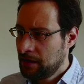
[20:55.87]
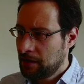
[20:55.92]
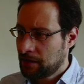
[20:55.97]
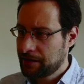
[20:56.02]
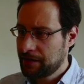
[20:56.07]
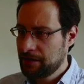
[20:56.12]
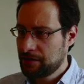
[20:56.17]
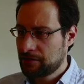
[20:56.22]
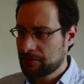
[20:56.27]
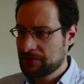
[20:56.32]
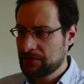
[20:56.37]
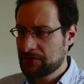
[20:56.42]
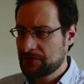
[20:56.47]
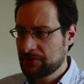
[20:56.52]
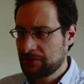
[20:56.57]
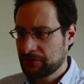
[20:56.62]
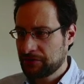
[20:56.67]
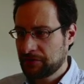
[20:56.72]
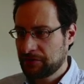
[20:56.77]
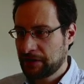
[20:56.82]
Okay, now this is
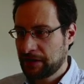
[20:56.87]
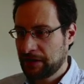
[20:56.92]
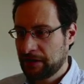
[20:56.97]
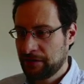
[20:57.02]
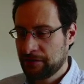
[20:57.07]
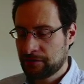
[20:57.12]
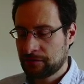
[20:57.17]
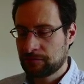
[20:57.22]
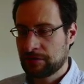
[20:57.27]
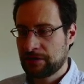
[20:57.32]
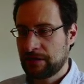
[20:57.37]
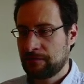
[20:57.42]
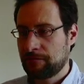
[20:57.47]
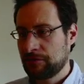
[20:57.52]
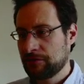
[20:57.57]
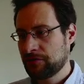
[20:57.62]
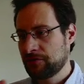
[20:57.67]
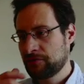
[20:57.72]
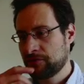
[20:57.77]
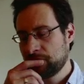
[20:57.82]
not entirely not what I
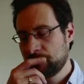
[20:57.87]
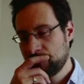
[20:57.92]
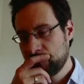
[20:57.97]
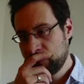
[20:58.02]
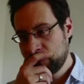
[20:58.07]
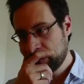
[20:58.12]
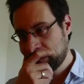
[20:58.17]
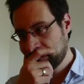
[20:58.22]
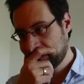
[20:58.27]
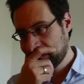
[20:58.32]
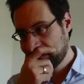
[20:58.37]
wanted to do.